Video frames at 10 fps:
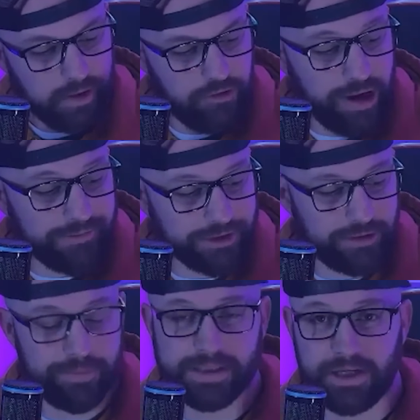
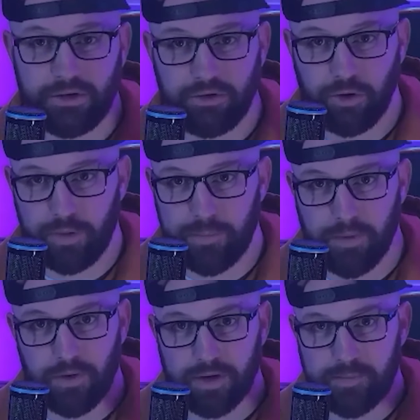JavaScript is growing
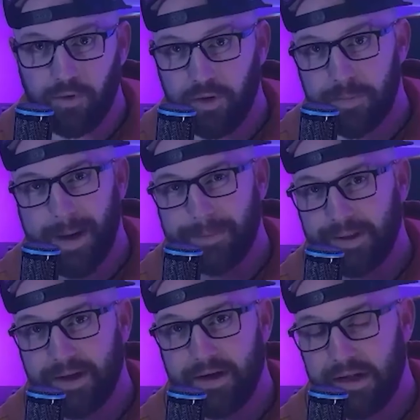more and more in
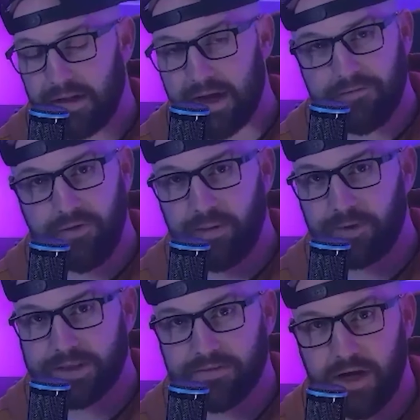popularity. A lot of
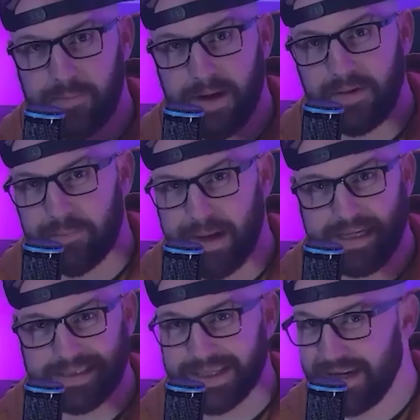frameworks have come out in the
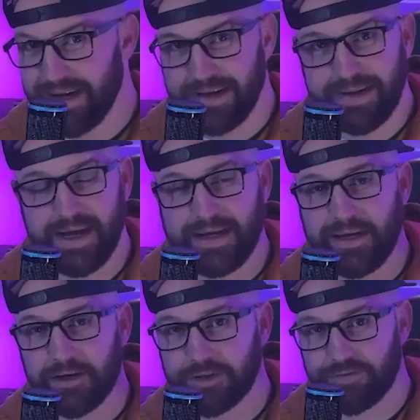past 10
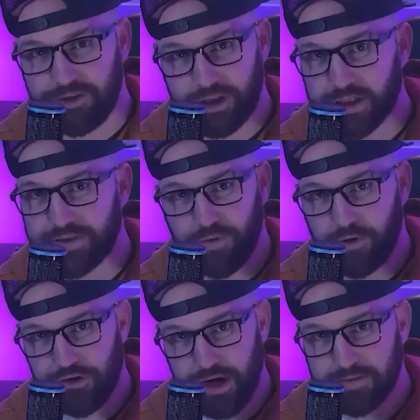years just for
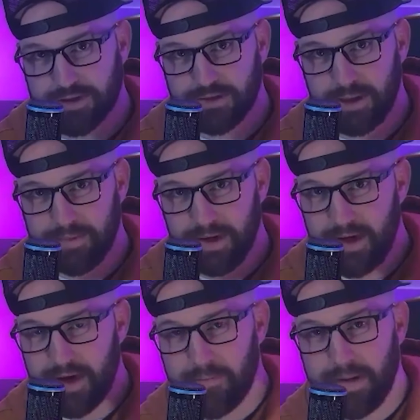JavaScript,
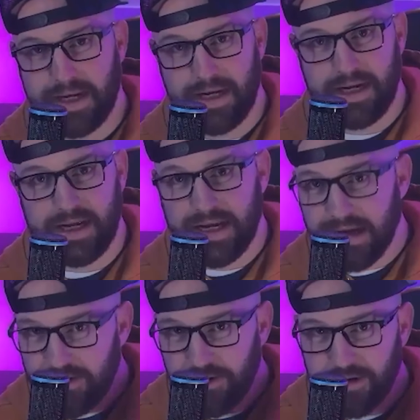making it
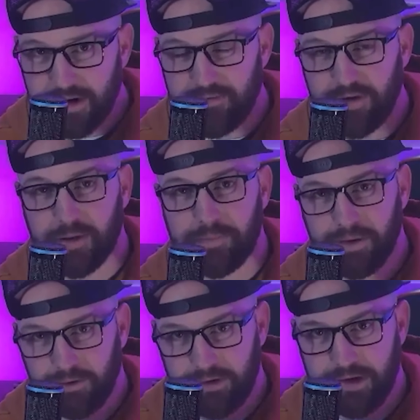easier to develop and
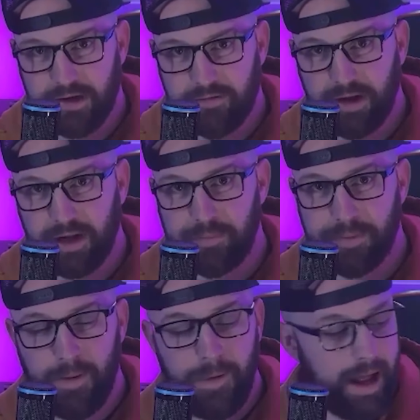learn to develop.
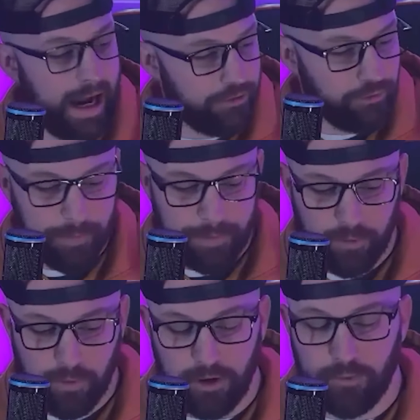I grew up in a
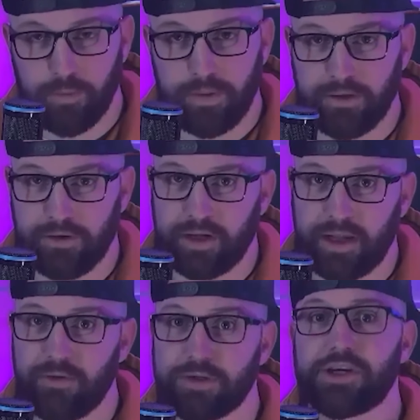world where we learned a
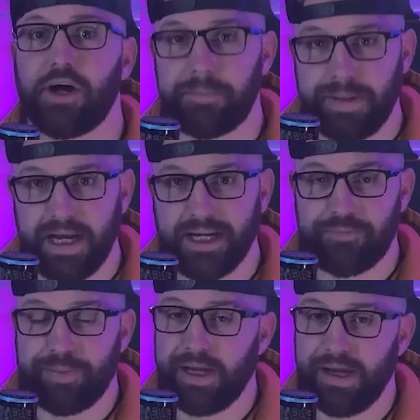language called
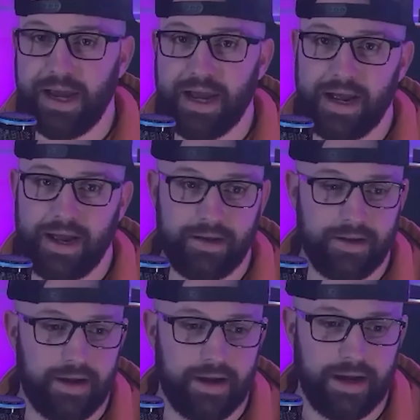PHP, and
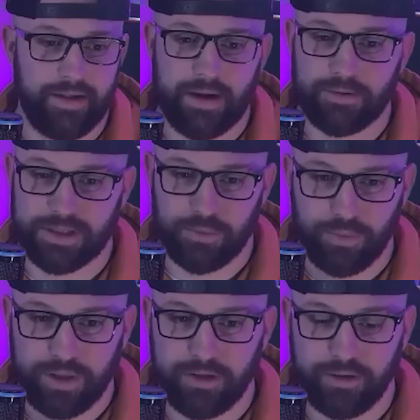that was a
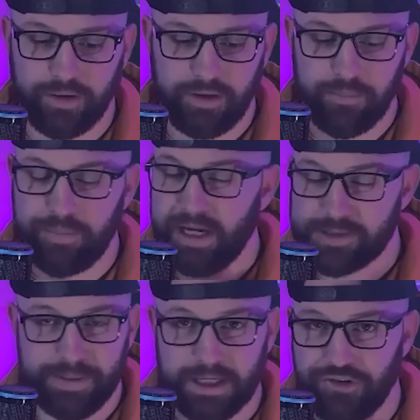real
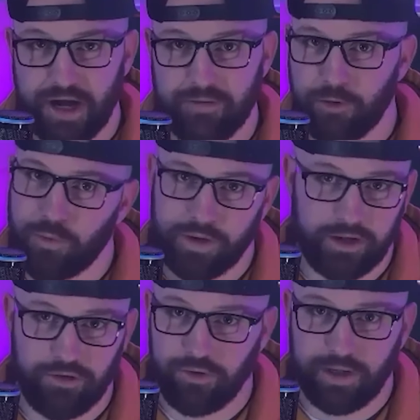PHP and Java were the
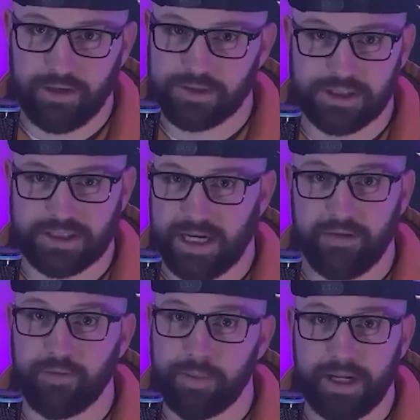2 languages that
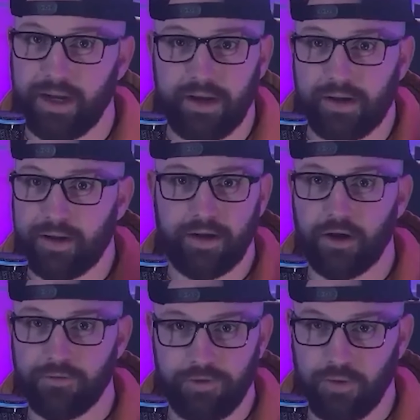everybody needed to
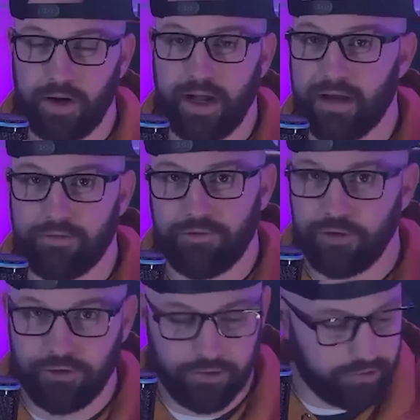know if you're going to have a
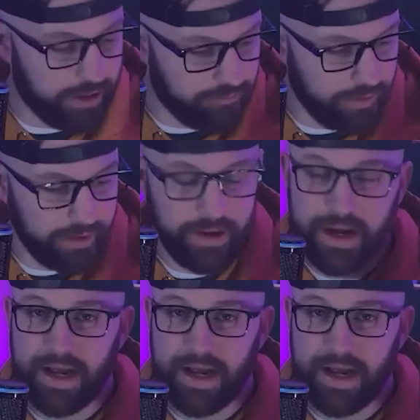future in software.